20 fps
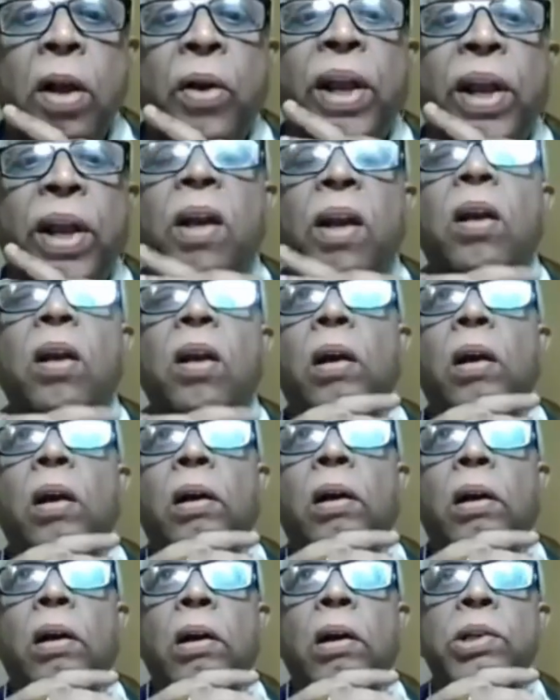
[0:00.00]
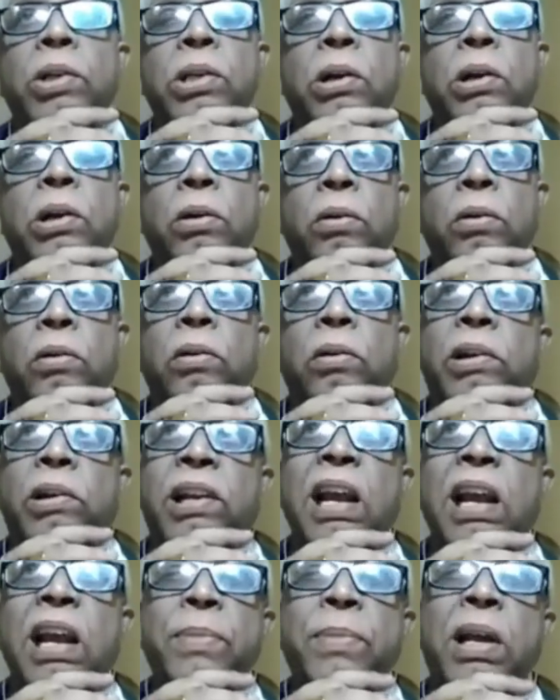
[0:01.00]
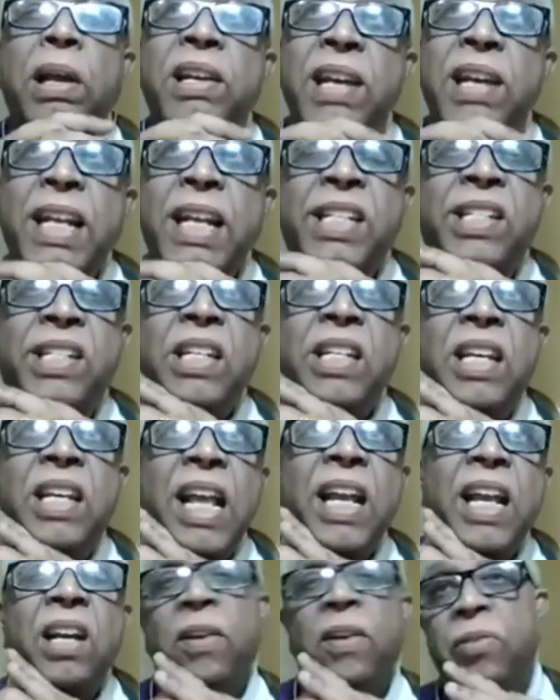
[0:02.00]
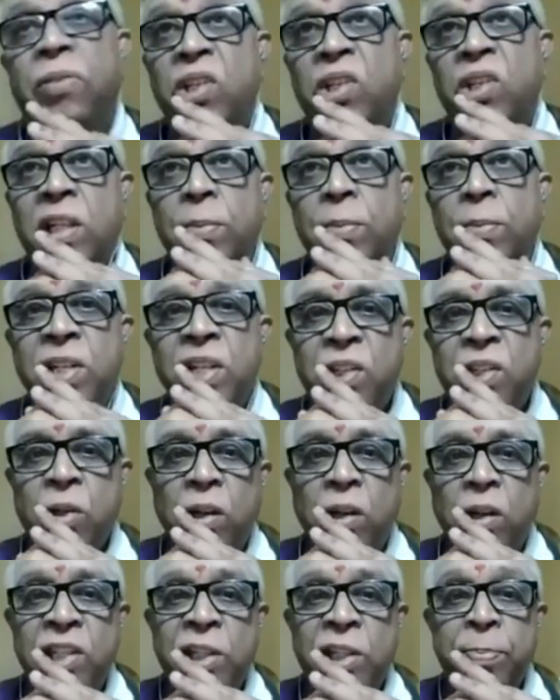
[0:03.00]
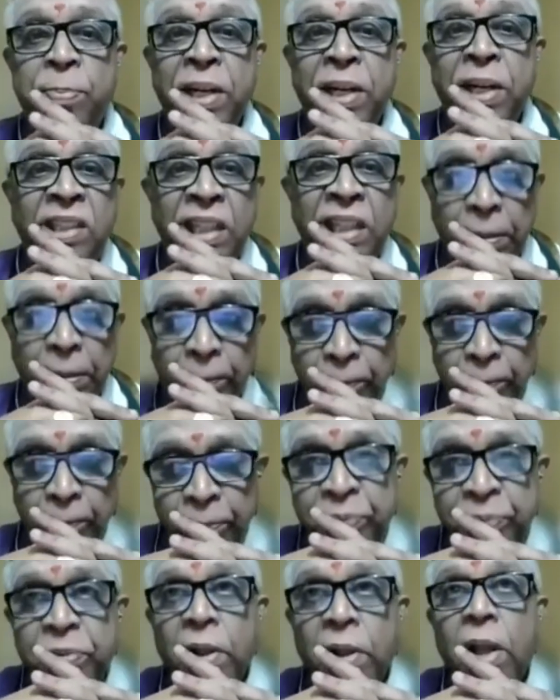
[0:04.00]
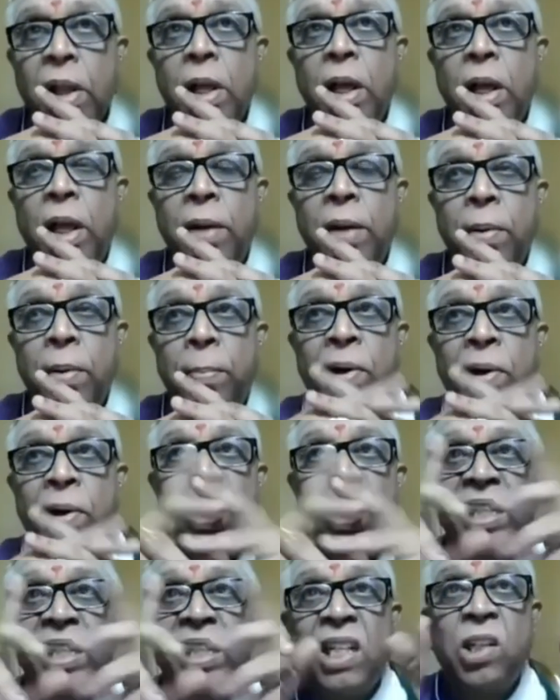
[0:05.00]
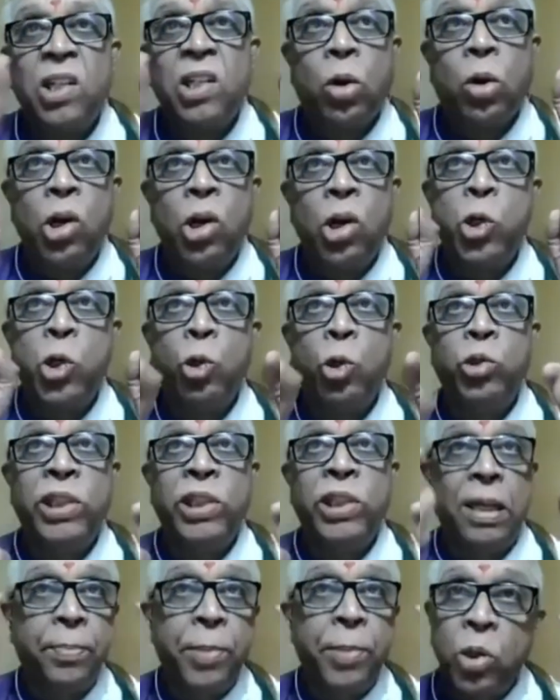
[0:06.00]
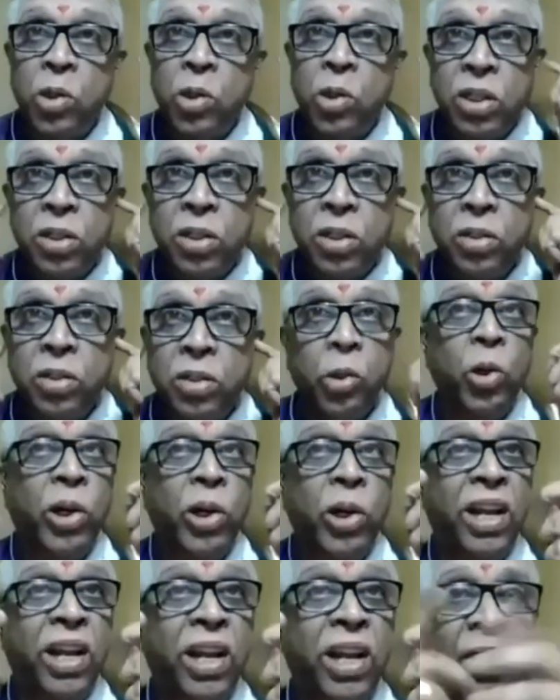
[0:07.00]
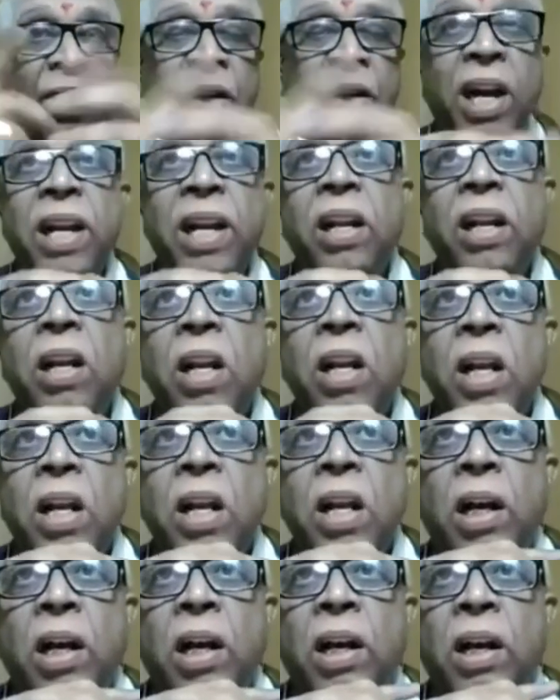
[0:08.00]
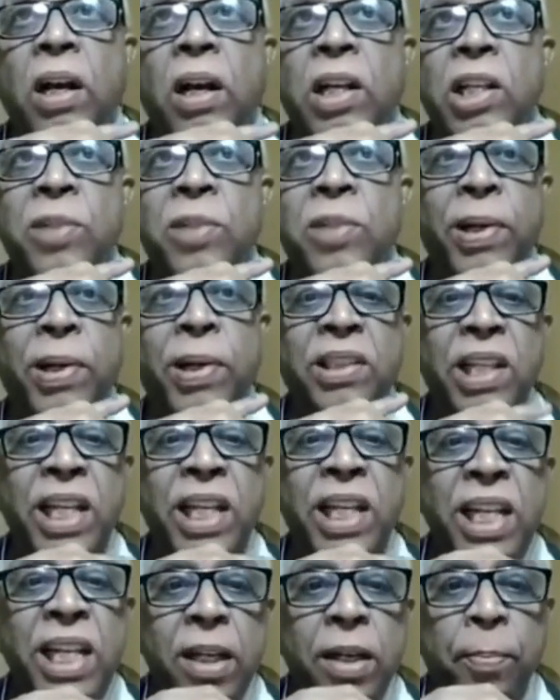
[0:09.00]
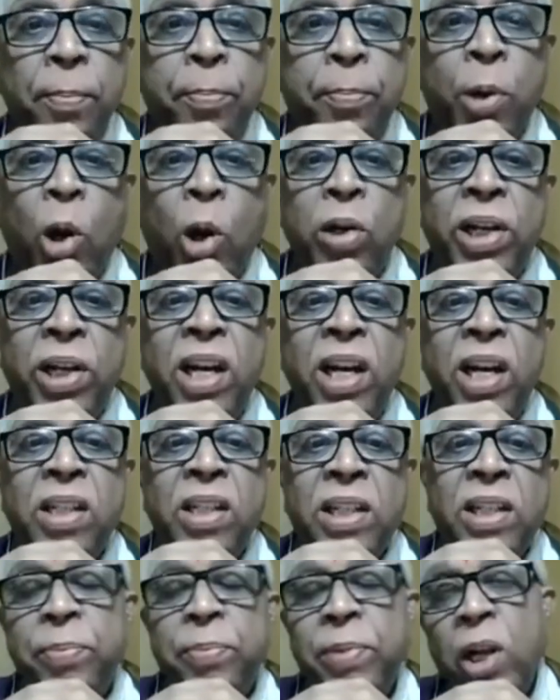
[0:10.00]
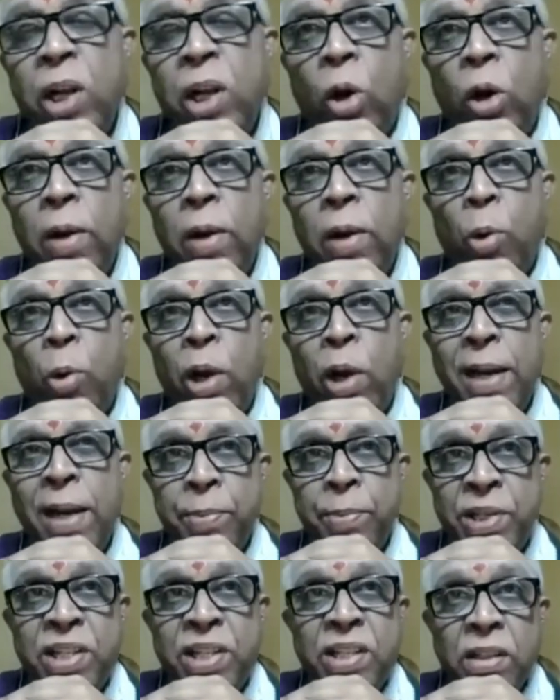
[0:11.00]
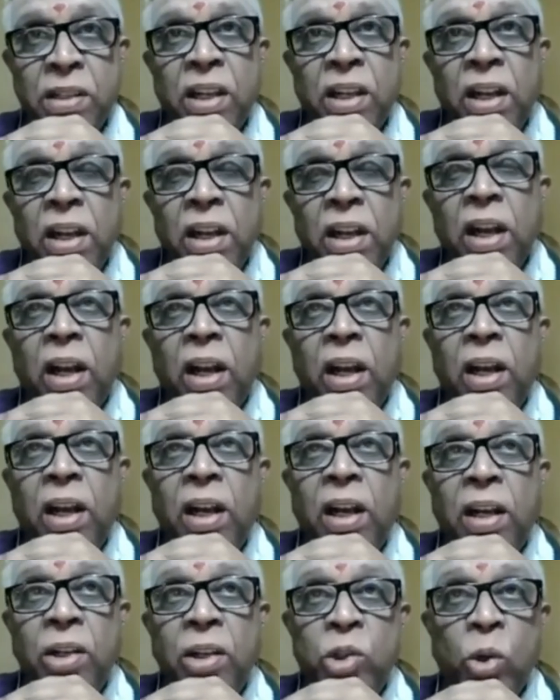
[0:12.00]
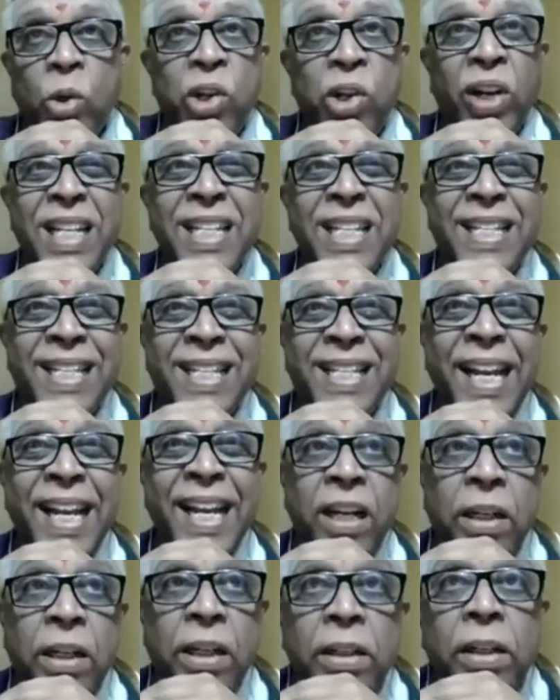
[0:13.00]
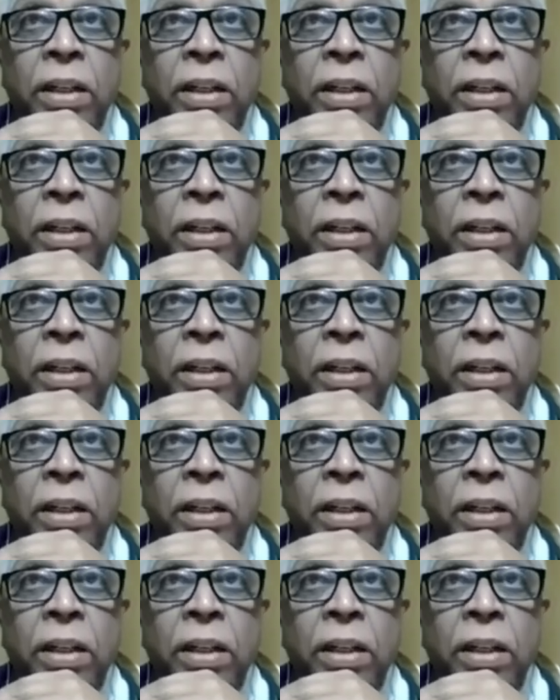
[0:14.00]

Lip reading: Okay. So came the next layer of our scriptures called Smriti. Remember, Vedas are called Shruti because you hear it, right? Smriti brought in something called poems. So you can sing.